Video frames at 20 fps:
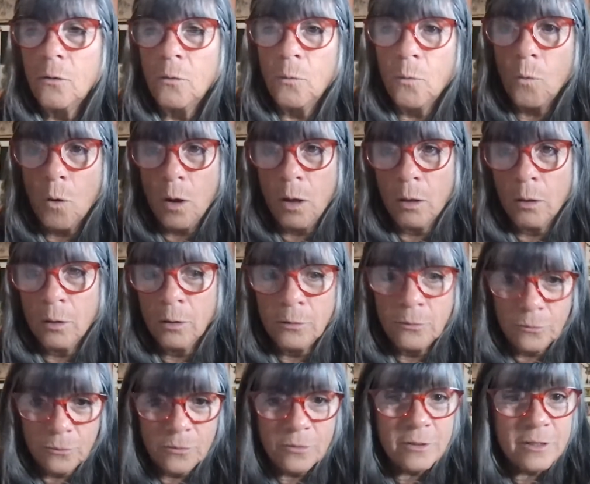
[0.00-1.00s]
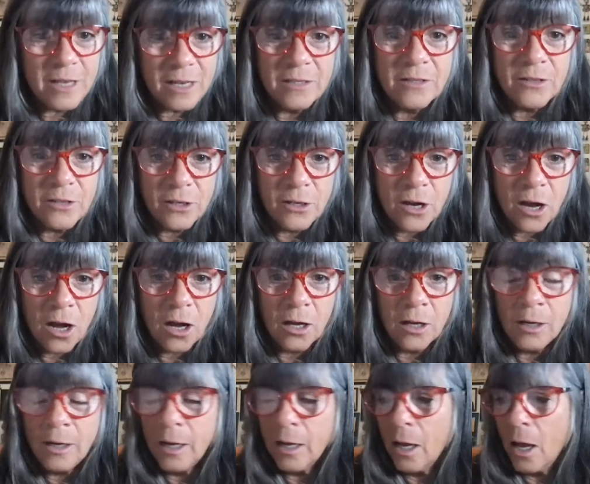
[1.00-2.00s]
Well, says the
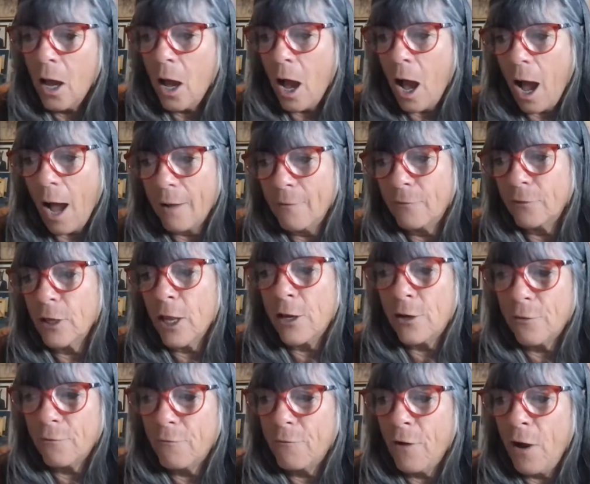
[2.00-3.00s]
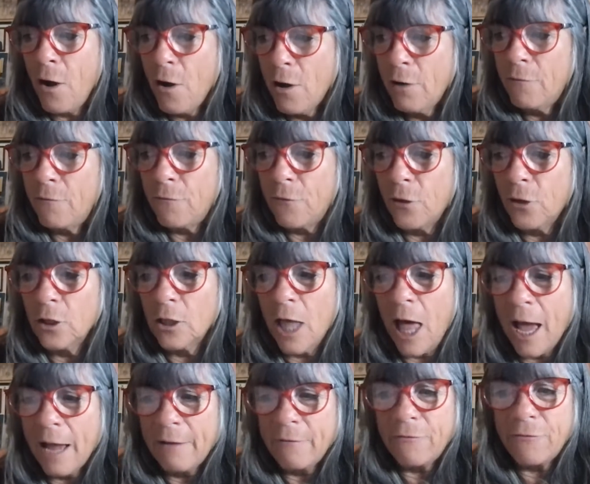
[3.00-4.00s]
dog, I've led a very full
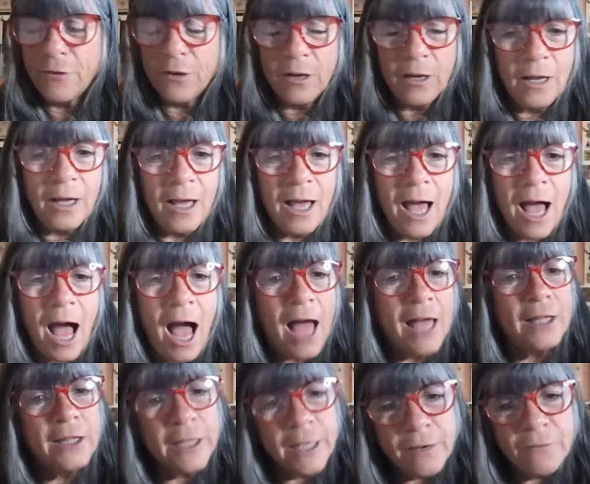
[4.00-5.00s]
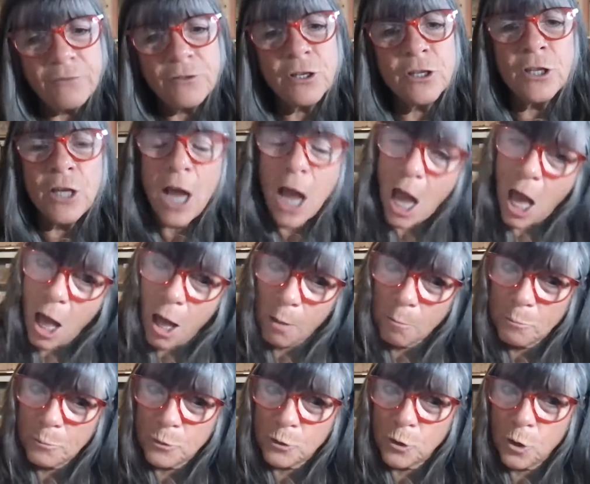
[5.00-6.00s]
life. I lived in the
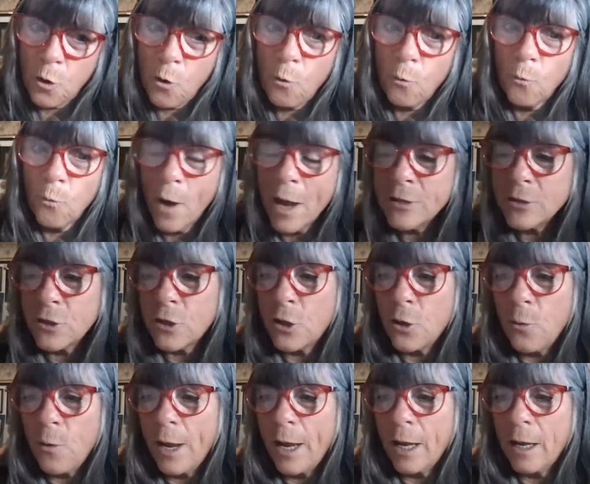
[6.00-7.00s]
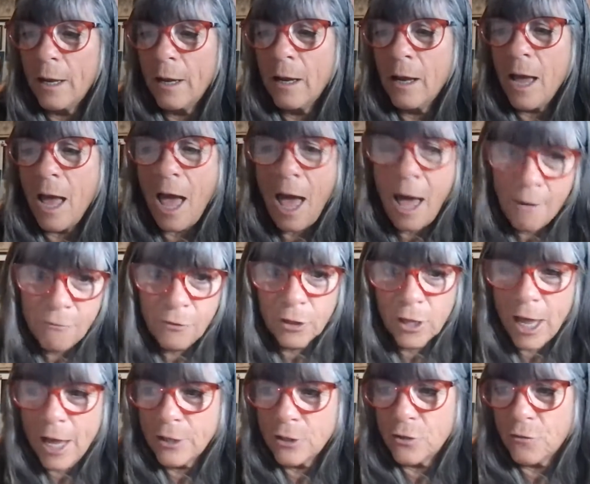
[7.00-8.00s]
Alps rescuing
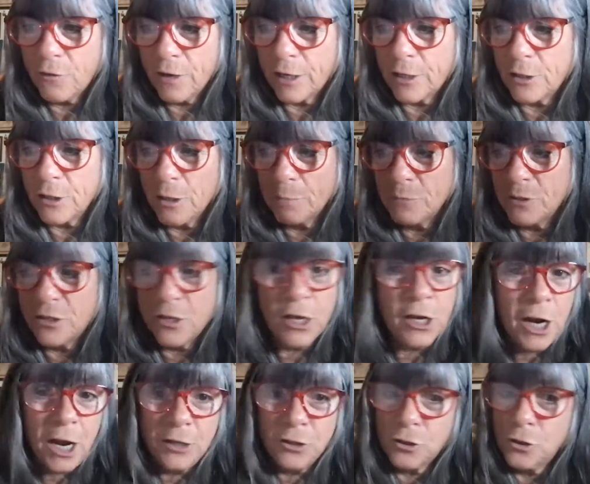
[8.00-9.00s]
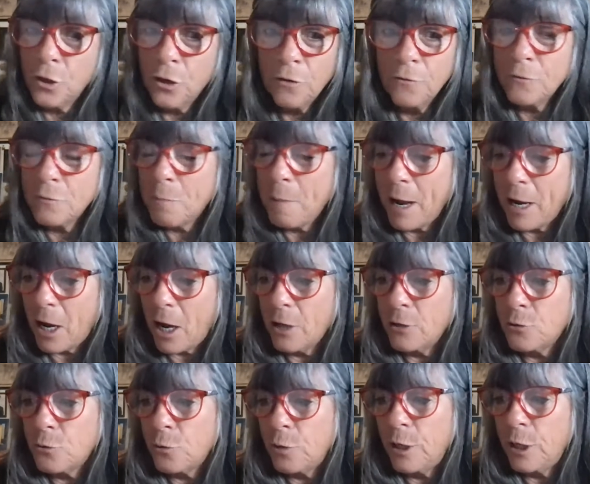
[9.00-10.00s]
avalanche victims. Then I served my
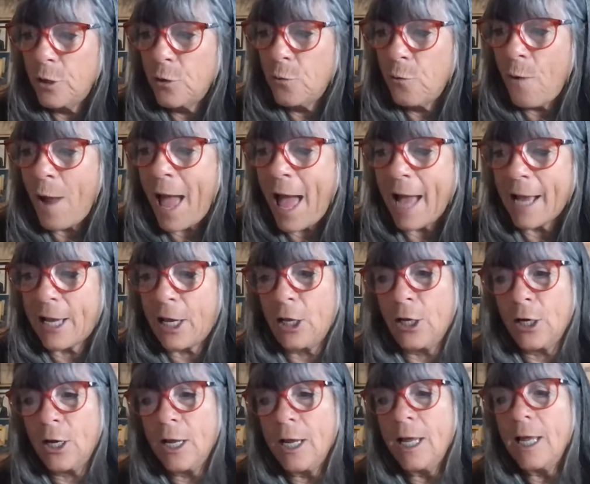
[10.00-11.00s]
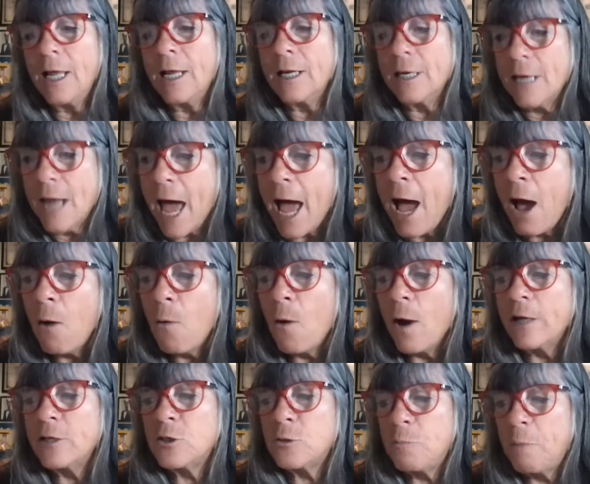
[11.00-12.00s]
country in Iraq, and now
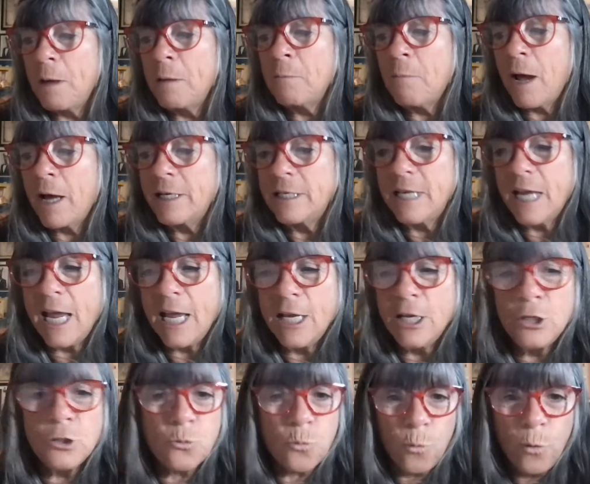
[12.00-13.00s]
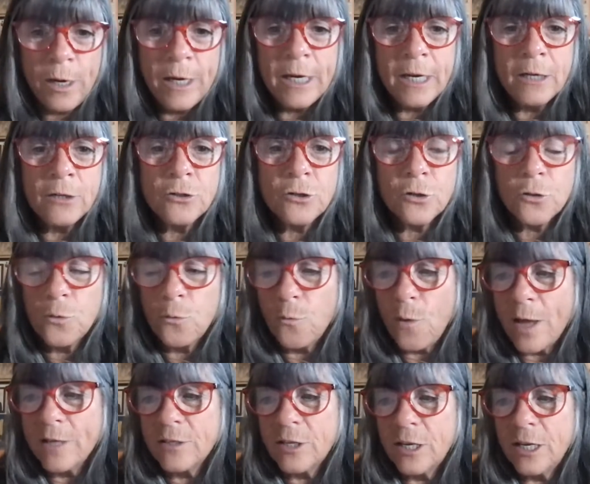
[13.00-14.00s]
I spend my days reading to the
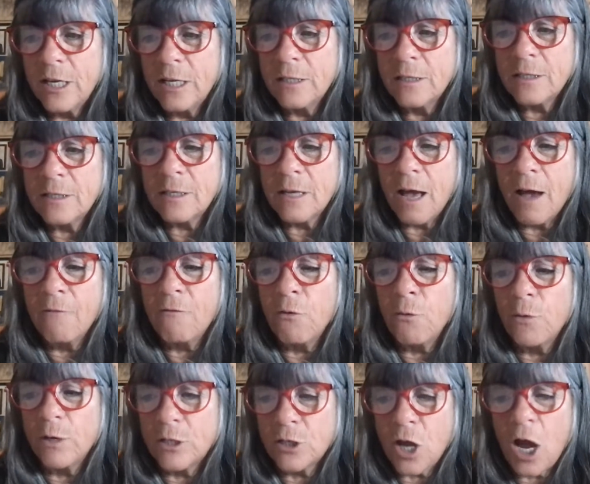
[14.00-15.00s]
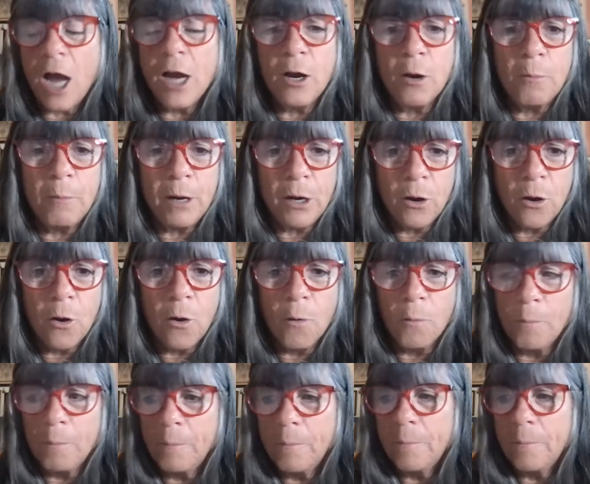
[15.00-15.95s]
residents of a retirement home.